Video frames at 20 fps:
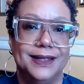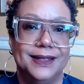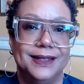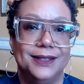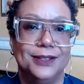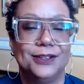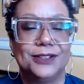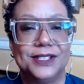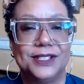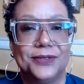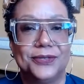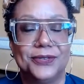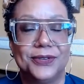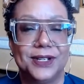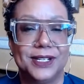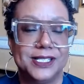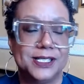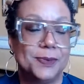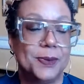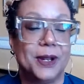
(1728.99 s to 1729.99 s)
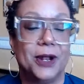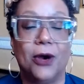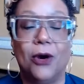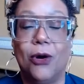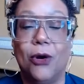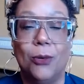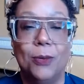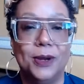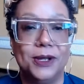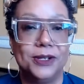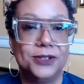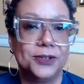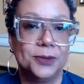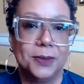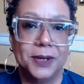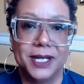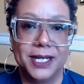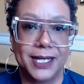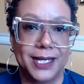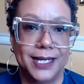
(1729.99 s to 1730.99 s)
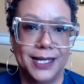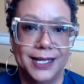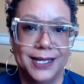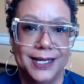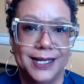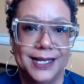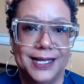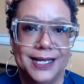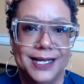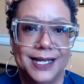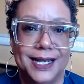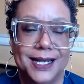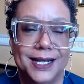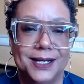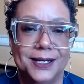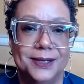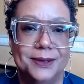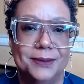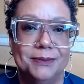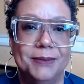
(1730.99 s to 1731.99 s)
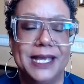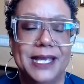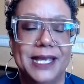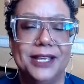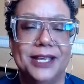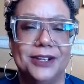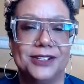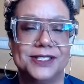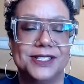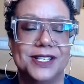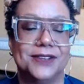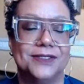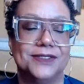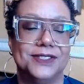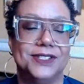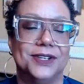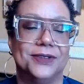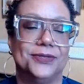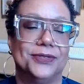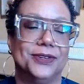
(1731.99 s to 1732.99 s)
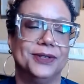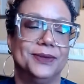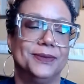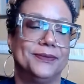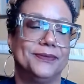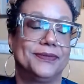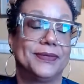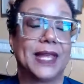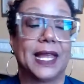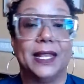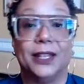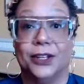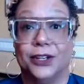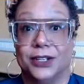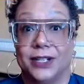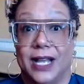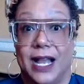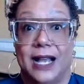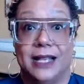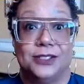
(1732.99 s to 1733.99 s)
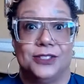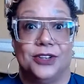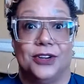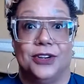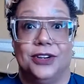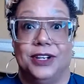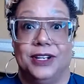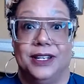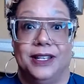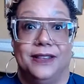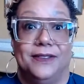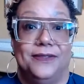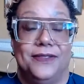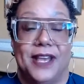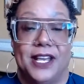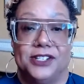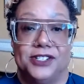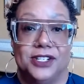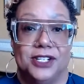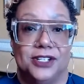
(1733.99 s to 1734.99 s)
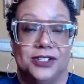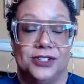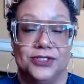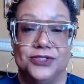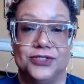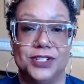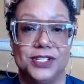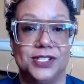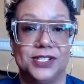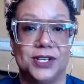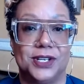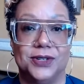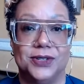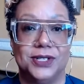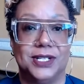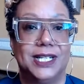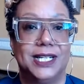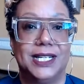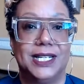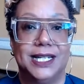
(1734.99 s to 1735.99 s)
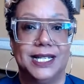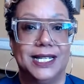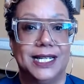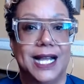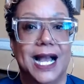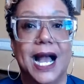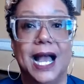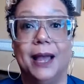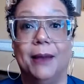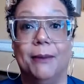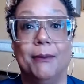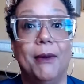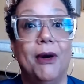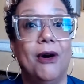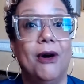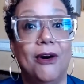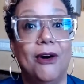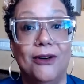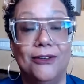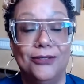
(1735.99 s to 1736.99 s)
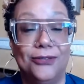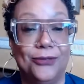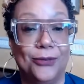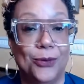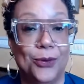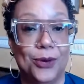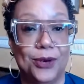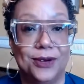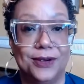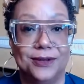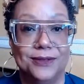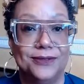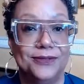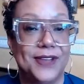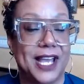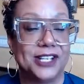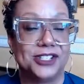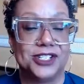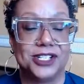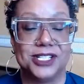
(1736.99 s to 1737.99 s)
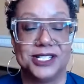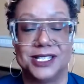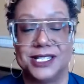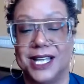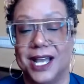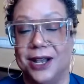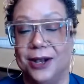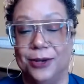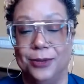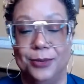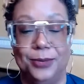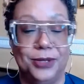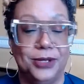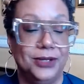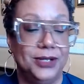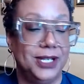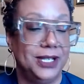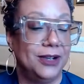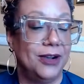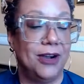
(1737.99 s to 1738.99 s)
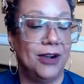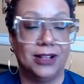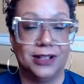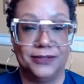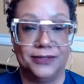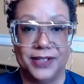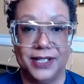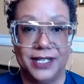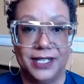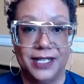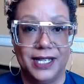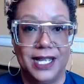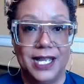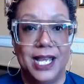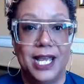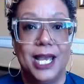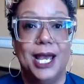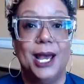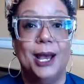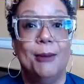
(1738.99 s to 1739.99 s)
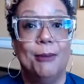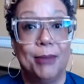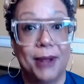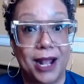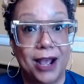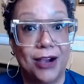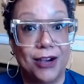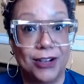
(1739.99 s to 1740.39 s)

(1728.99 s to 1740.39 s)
look different and spend a whole bunch of money making ourselves different. And look, I started in the fashion industry, so I am all for fashion, style, beauty, all of it. But I